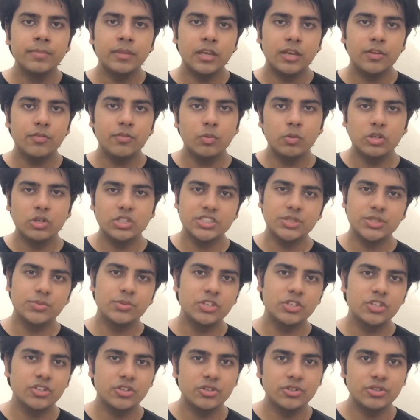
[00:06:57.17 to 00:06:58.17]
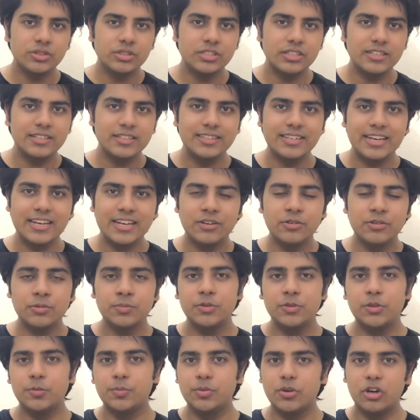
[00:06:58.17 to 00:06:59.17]
If you watched the video till now,
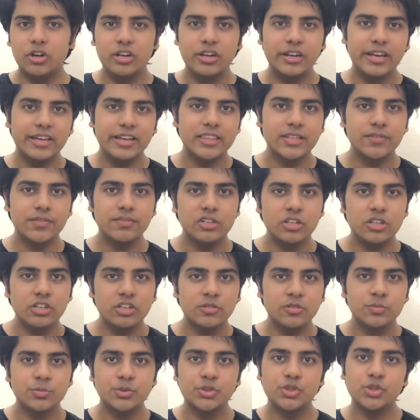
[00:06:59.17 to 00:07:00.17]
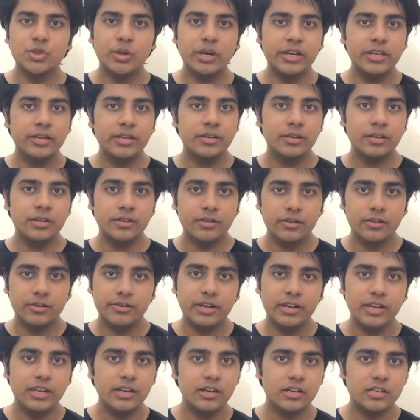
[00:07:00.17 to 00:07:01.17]
you probably liked the video, so I'd
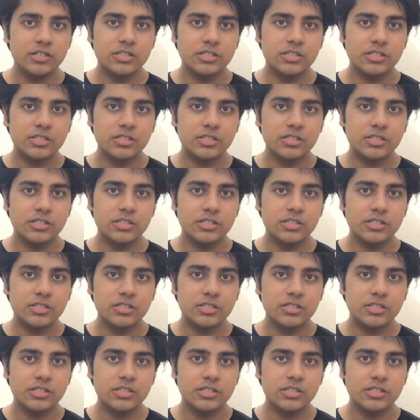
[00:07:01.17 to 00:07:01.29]
really ask